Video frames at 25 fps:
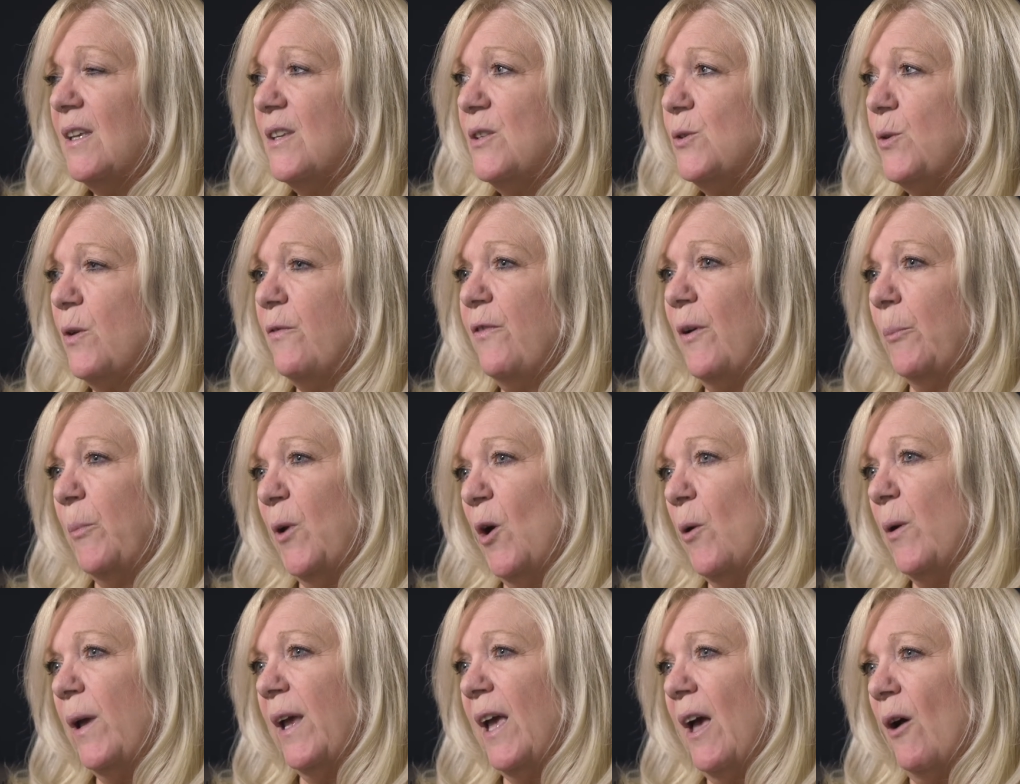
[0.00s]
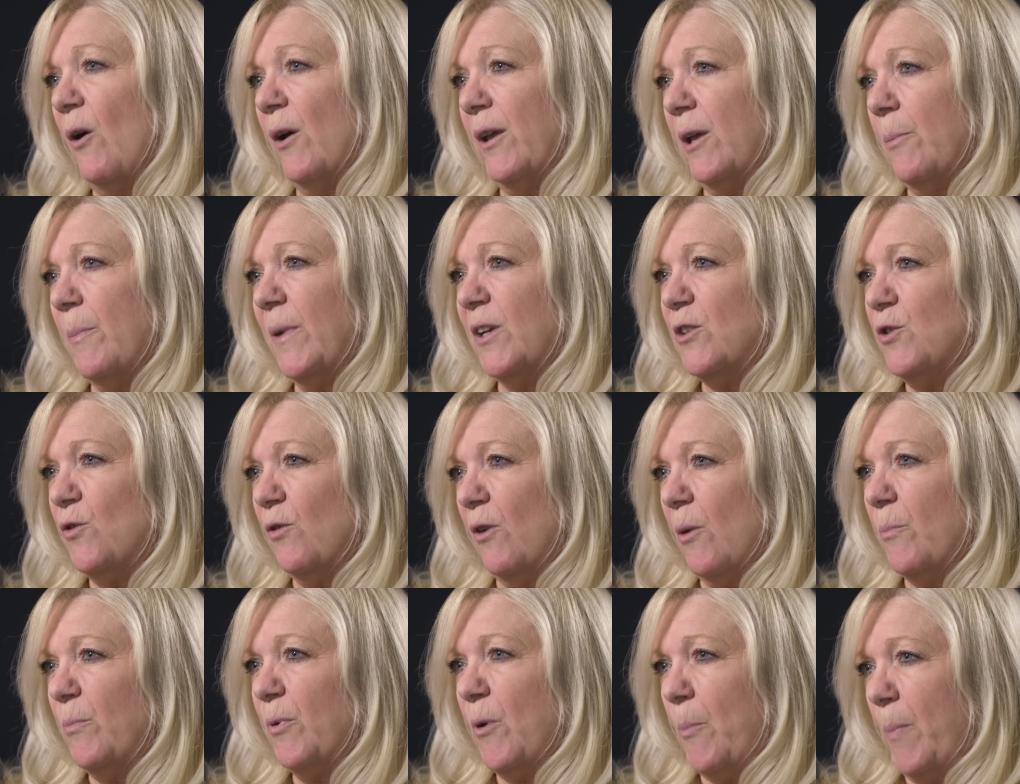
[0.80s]
So if I'm going out, I can make
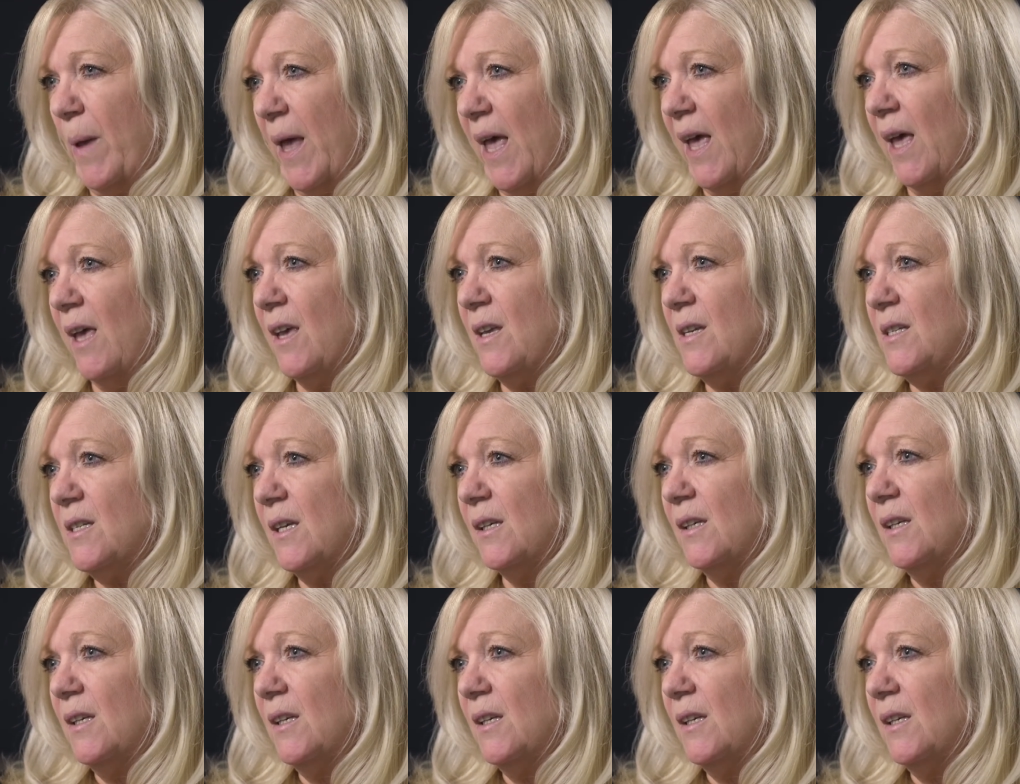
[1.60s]
sure I'm prepared.